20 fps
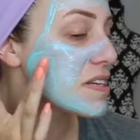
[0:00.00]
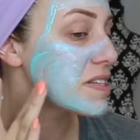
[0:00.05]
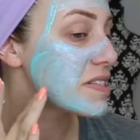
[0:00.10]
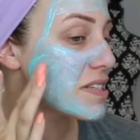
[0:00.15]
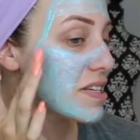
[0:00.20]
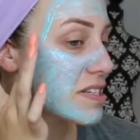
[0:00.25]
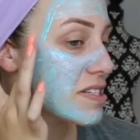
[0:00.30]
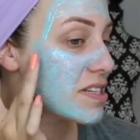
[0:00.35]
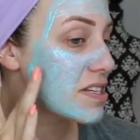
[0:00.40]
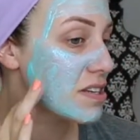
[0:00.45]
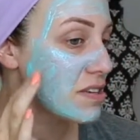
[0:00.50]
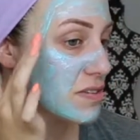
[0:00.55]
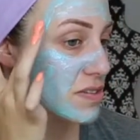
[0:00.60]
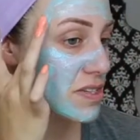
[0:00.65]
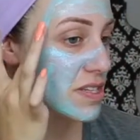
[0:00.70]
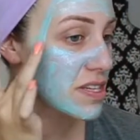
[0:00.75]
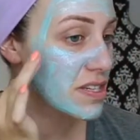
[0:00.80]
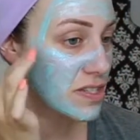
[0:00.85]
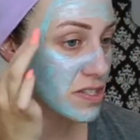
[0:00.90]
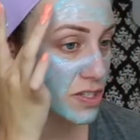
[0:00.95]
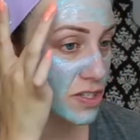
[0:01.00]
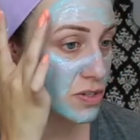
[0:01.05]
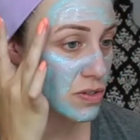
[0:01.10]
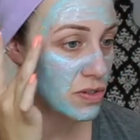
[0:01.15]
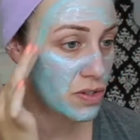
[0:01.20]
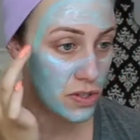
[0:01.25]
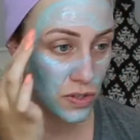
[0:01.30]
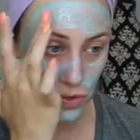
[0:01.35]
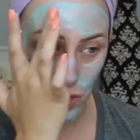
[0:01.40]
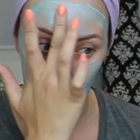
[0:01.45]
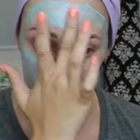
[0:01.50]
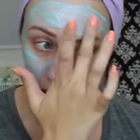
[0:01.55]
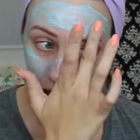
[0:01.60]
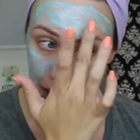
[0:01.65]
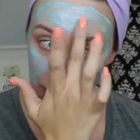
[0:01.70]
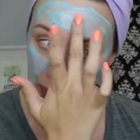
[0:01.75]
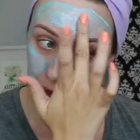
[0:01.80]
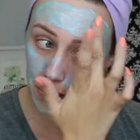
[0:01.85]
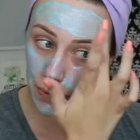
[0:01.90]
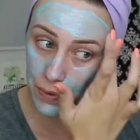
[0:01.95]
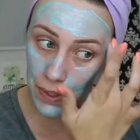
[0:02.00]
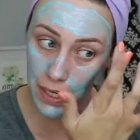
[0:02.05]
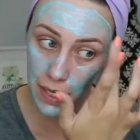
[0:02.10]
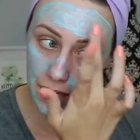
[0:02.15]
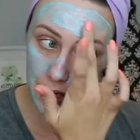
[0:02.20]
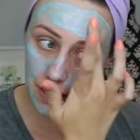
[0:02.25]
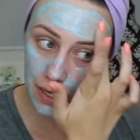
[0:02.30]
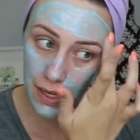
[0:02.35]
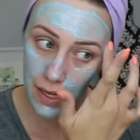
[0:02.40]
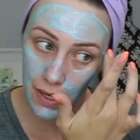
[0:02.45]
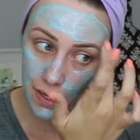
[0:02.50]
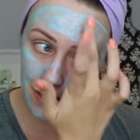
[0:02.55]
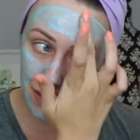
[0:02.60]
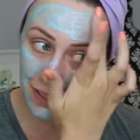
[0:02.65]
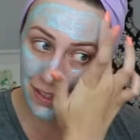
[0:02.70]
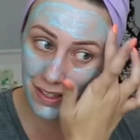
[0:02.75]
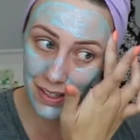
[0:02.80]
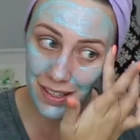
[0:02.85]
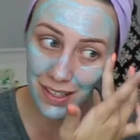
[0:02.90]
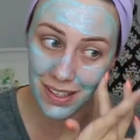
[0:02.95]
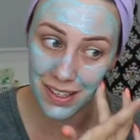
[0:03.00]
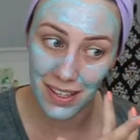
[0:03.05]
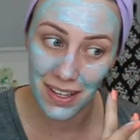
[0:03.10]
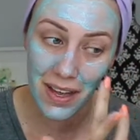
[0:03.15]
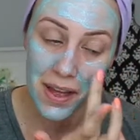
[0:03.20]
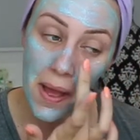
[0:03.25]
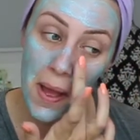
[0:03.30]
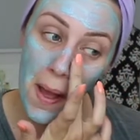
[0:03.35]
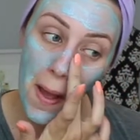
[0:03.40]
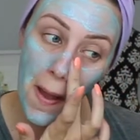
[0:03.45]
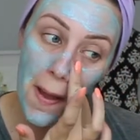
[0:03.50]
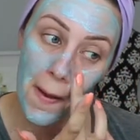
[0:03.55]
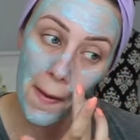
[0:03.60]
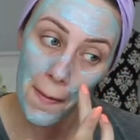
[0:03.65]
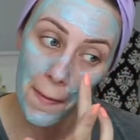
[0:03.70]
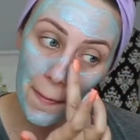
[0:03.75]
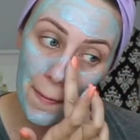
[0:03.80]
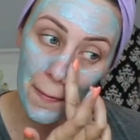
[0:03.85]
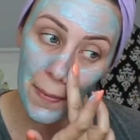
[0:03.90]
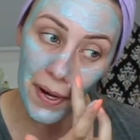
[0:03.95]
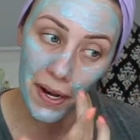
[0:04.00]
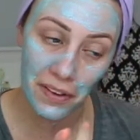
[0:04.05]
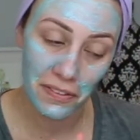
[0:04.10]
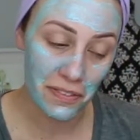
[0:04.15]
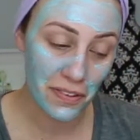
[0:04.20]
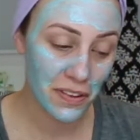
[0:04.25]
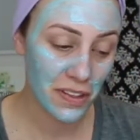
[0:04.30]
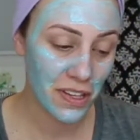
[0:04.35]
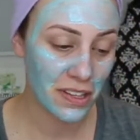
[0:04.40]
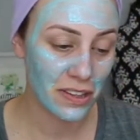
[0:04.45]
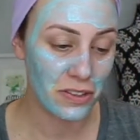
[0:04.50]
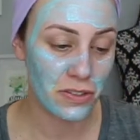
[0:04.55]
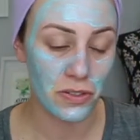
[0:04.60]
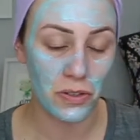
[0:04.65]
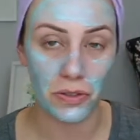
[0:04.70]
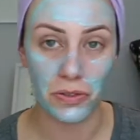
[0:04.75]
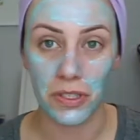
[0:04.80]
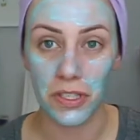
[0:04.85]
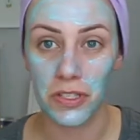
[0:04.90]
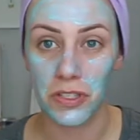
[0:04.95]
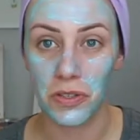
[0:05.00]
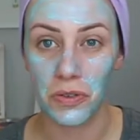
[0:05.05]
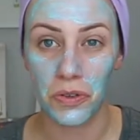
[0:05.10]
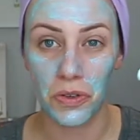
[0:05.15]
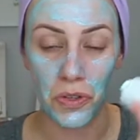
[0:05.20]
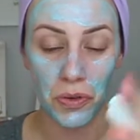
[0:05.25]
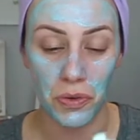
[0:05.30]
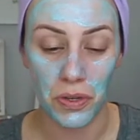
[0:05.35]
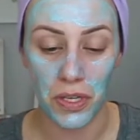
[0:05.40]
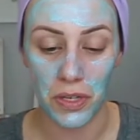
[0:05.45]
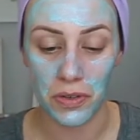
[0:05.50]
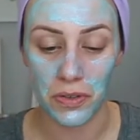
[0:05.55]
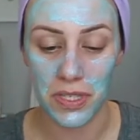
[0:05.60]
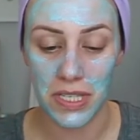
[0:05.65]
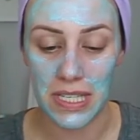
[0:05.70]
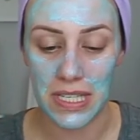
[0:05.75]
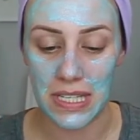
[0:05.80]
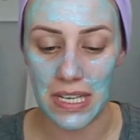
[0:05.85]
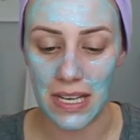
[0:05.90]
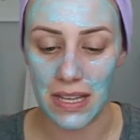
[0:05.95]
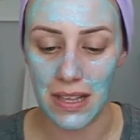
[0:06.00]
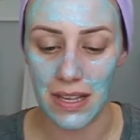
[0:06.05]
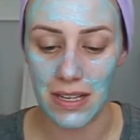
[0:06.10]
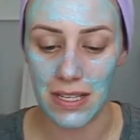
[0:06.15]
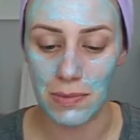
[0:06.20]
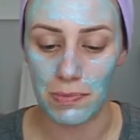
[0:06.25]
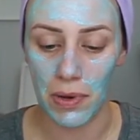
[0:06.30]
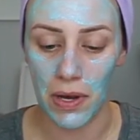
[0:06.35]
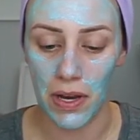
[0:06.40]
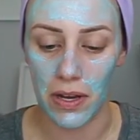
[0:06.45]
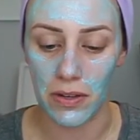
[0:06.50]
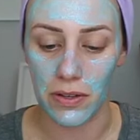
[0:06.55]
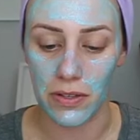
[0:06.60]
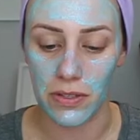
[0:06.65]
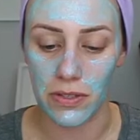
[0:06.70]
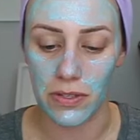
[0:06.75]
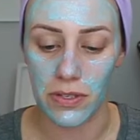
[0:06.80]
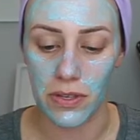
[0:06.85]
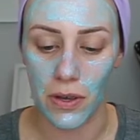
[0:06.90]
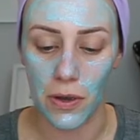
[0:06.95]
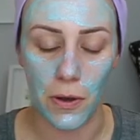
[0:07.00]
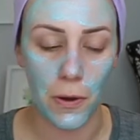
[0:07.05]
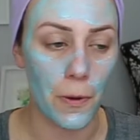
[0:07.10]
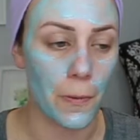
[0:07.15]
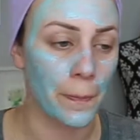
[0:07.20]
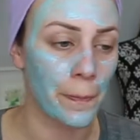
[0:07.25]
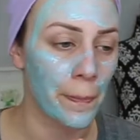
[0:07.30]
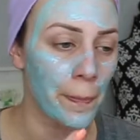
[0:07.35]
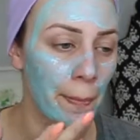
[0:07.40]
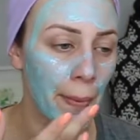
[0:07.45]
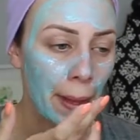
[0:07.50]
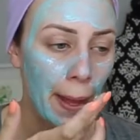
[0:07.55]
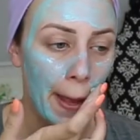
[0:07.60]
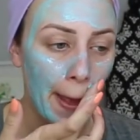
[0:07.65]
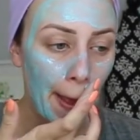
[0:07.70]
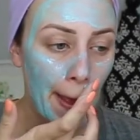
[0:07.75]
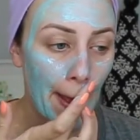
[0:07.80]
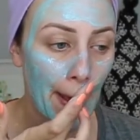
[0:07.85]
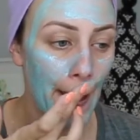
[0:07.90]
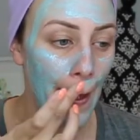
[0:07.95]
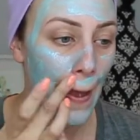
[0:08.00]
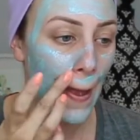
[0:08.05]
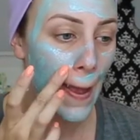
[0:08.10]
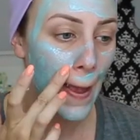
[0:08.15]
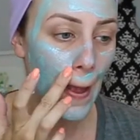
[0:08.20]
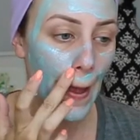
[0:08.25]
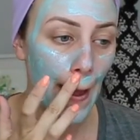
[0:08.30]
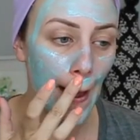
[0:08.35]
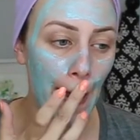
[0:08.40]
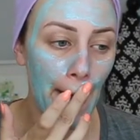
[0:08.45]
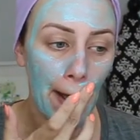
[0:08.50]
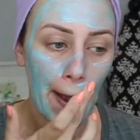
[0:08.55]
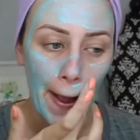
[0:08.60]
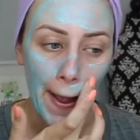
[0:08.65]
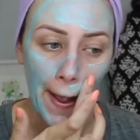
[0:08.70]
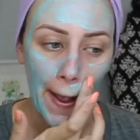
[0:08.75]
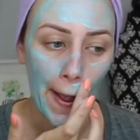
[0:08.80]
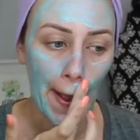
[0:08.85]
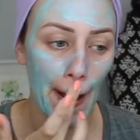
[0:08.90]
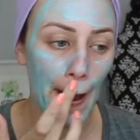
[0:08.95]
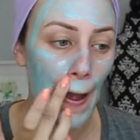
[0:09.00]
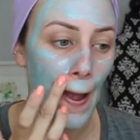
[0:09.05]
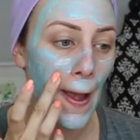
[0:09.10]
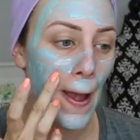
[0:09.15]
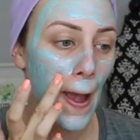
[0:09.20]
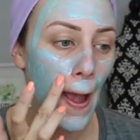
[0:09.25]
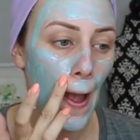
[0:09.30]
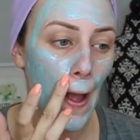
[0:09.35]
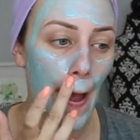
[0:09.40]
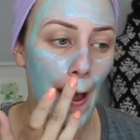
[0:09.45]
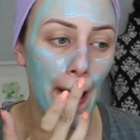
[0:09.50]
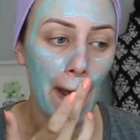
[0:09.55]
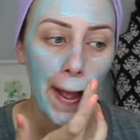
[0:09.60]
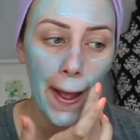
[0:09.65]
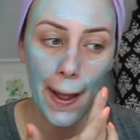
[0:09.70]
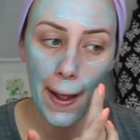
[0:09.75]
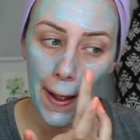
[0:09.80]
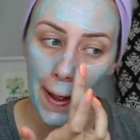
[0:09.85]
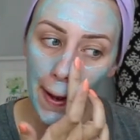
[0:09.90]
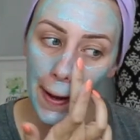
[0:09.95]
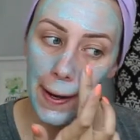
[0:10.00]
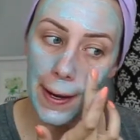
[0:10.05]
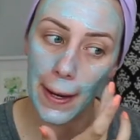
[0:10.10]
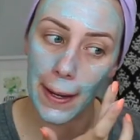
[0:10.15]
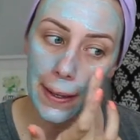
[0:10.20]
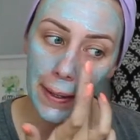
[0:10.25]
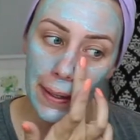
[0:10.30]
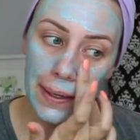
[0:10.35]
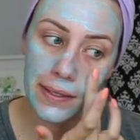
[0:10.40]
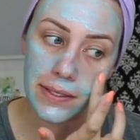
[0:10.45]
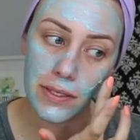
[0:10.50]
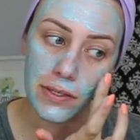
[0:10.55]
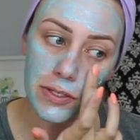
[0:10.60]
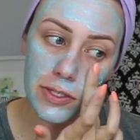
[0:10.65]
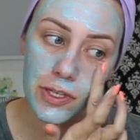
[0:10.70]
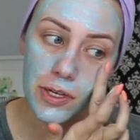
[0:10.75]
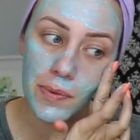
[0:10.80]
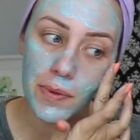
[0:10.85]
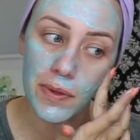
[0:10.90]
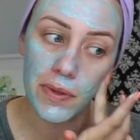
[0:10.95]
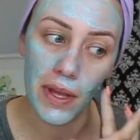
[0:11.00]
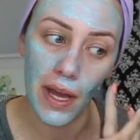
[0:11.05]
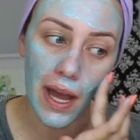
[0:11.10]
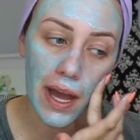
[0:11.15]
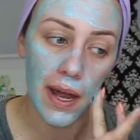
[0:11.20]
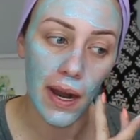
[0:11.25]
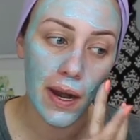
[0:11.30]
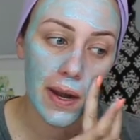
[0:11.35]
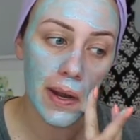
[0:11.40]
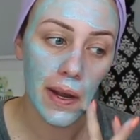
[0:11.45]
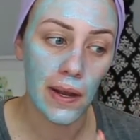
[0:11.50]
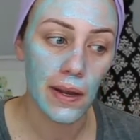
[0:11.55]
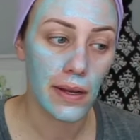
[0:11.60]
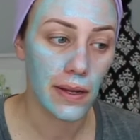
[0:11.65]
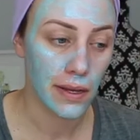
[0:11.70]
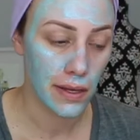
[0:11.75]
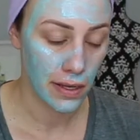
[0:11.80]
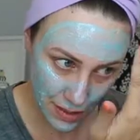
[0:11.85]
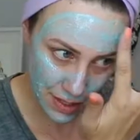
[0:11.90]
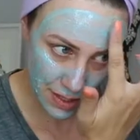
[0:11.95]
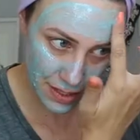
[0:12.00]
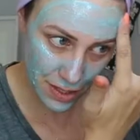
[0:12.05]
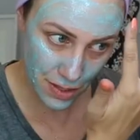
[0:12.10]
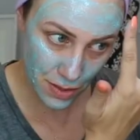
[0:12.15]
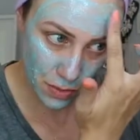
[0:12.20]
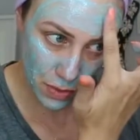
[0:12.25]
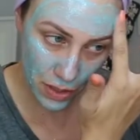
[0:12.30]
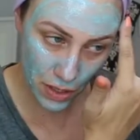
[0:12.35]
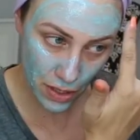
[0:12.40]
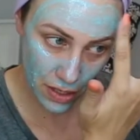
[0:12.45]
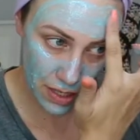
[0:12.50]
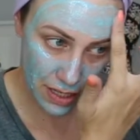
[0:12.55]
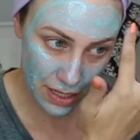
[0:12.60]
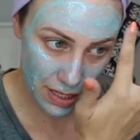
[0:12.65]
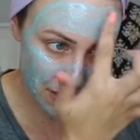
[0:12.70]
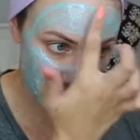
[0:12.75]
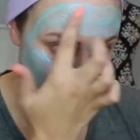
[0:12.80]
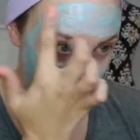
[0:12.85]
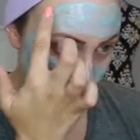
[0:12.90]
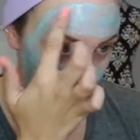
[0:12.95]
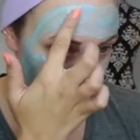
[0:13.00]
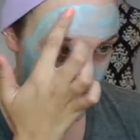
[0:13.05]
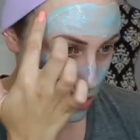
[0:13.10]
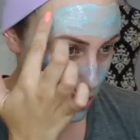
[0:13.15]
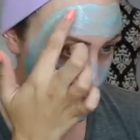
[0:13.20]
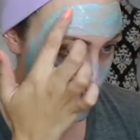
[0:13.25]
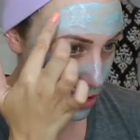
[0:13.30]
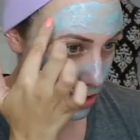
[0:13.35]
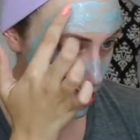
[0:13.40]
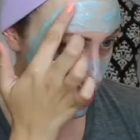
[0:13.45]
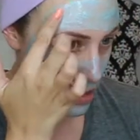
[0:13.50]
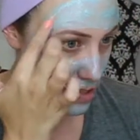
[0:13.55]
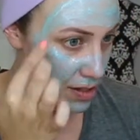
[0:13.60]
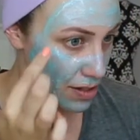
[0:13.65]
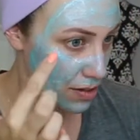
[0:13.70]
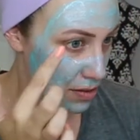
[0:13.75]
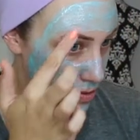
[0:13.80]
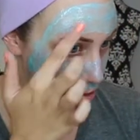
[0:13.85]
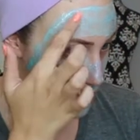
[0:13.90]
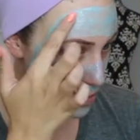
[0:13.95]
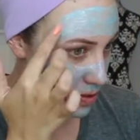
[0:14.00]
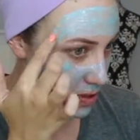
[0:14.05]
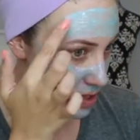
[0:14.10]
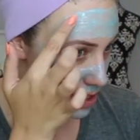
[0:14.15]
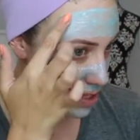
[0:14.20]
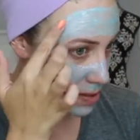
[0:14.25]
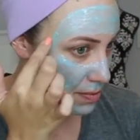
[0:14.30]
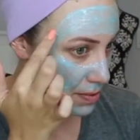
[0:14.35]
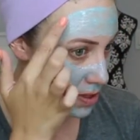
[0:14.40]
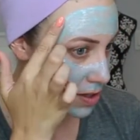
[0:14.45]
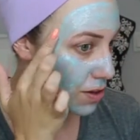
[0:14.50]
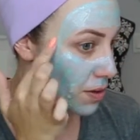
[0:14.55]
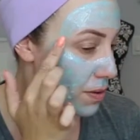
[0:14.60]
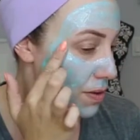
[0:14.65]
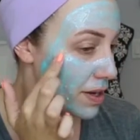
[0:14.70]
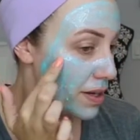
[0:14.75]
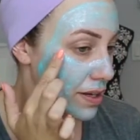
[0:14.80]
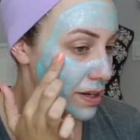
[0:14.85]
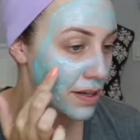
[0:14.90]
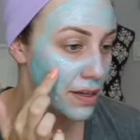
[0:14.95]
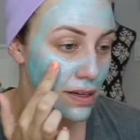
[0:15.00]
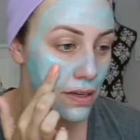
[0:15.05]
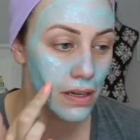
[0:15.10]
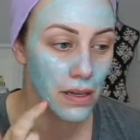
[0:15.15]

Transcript: it said to use this 2 to 3 times a week, but I feel like there's only 2 to 3 uses in this bottle. So, all right, not too sure about that. This is where it gets dangerous, you guys. I always want to keep going.